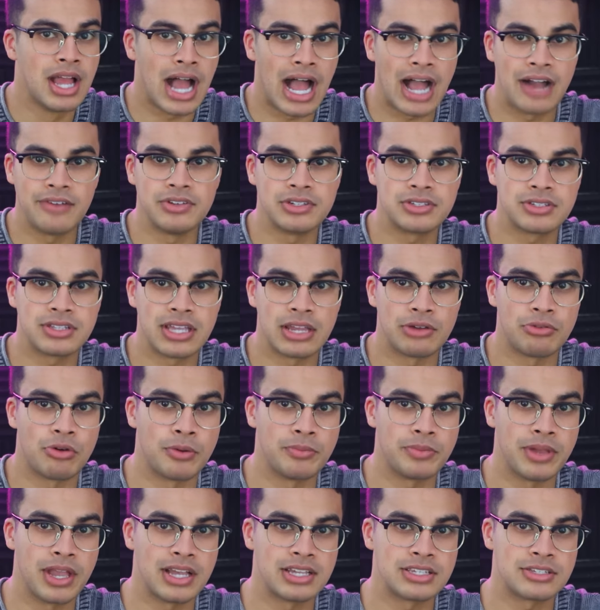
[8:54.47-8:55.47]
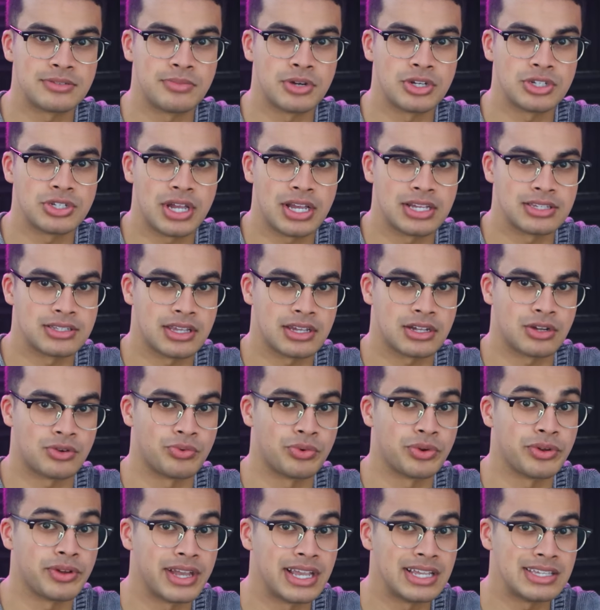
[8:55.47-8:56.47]
obviously, it won't be as much as like a
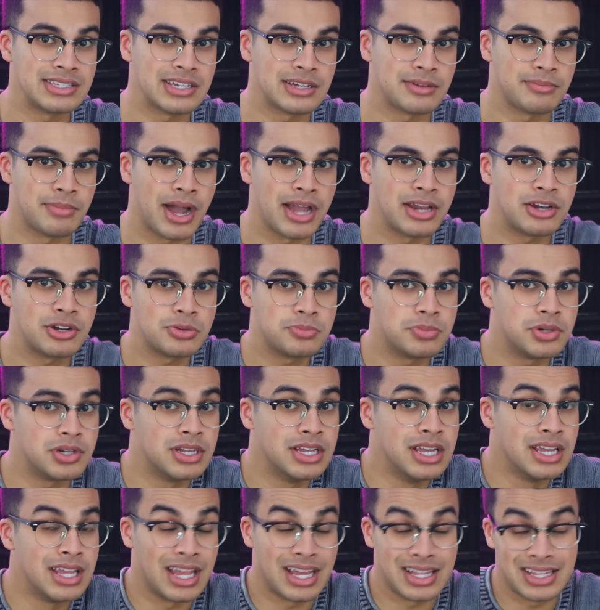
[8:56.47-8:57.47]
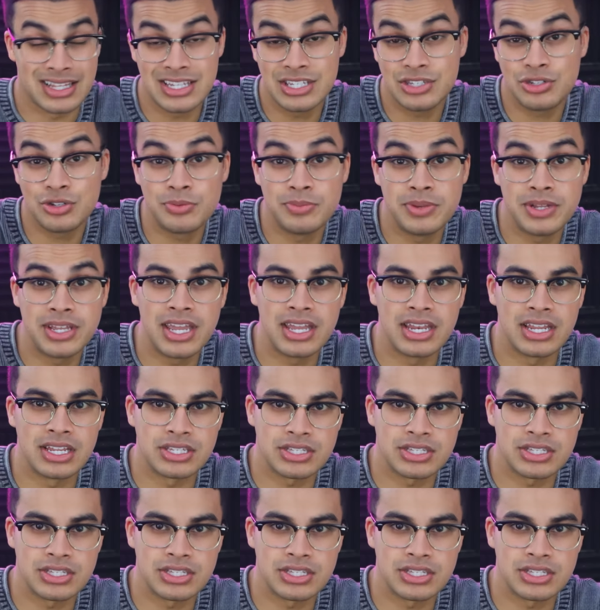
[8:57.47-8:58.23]
real ASIC miner, but at least you'd be getting